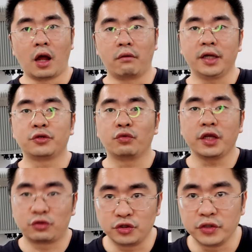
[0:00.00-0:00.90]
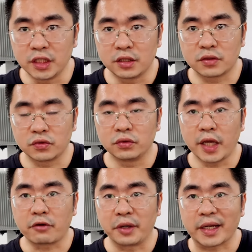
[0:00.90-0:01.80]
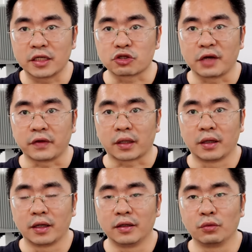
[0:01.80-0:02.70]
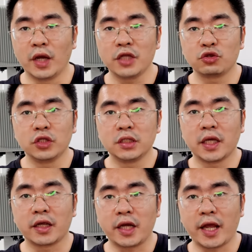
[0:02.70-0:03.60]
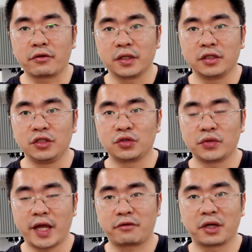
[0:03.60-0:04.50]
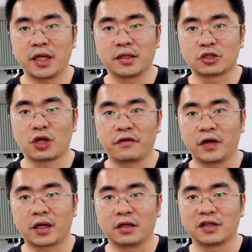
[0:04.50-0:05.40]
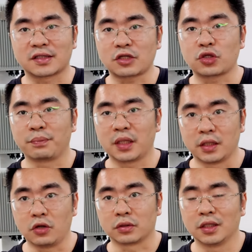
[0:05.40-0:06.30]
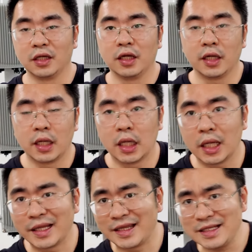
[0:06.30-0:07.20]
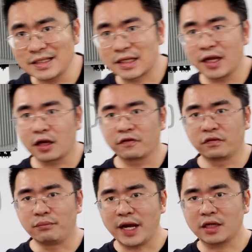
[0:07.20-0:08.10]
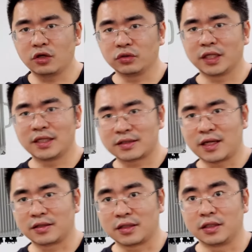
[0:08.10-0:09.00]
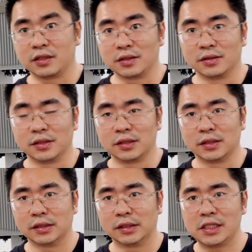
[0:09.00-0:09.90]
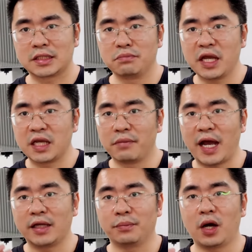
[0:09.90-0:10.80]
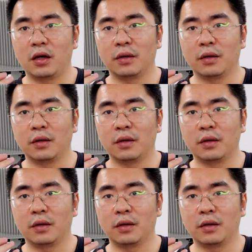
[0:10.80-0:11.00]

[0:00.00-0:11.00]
why do you need to go aggregate the traffic? Why do you need to aggregate the traffic into such a big node? This kind of micro data center is made by the